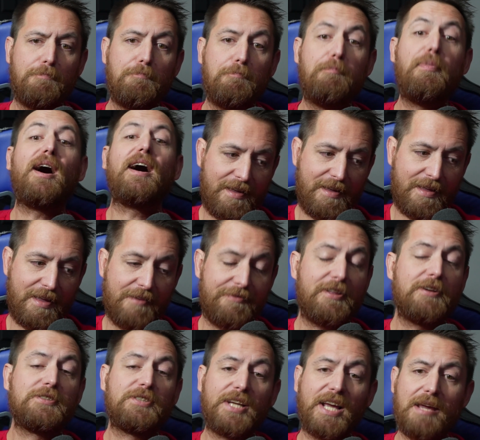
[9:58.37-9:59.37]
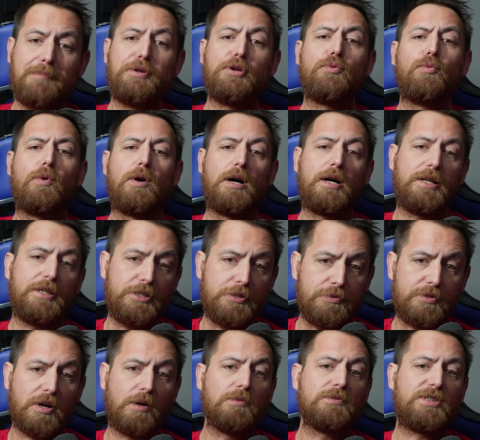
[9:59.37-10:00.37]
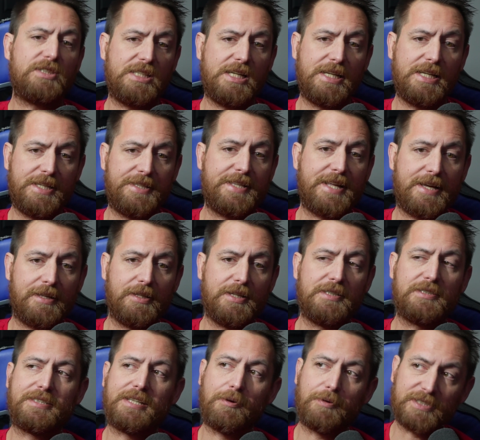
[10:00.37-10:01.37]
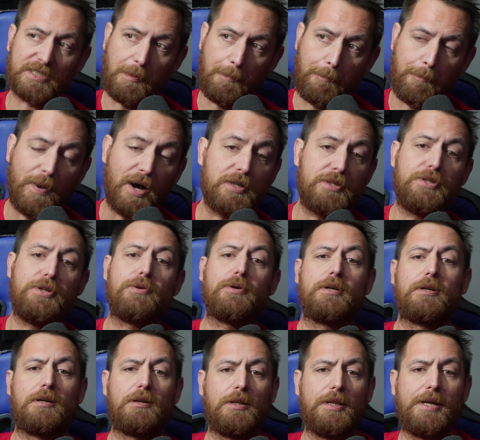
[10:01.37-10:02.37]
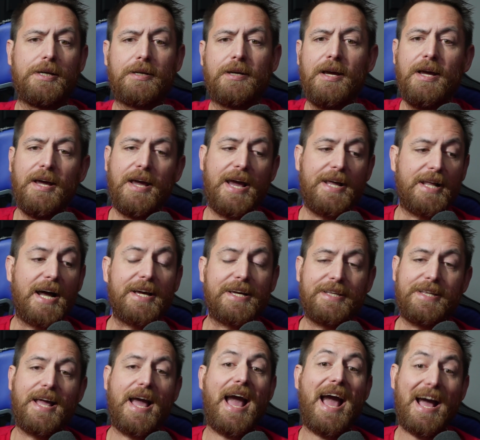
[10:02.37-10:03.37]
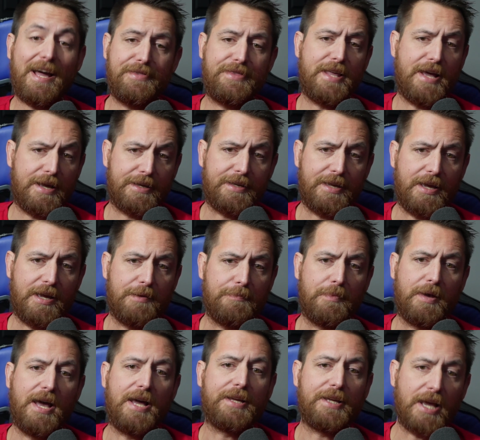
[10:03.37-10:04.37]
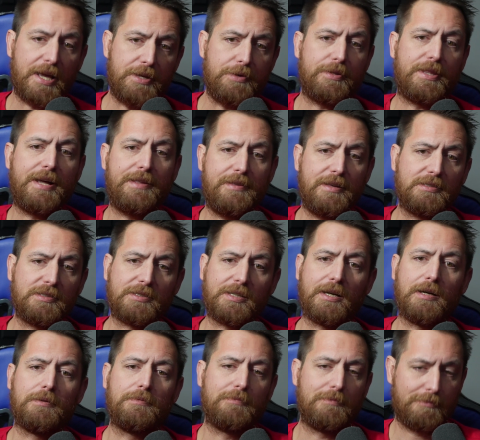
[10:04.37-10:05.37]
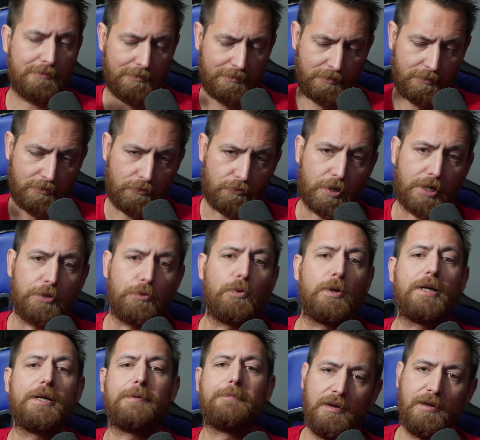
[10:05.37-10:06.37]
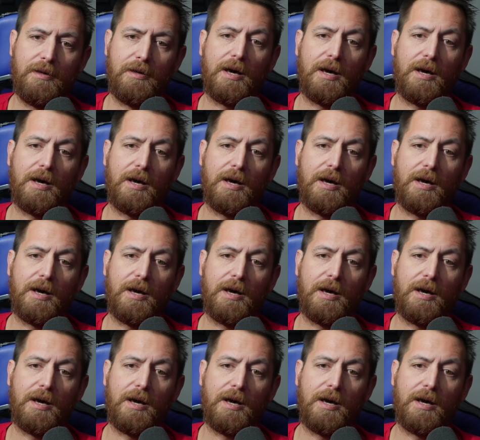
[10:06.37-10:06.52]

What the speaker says: But if there's a game you want and you don't see it in that list, is a button you can click, and I can add that game and get you that discount right away. I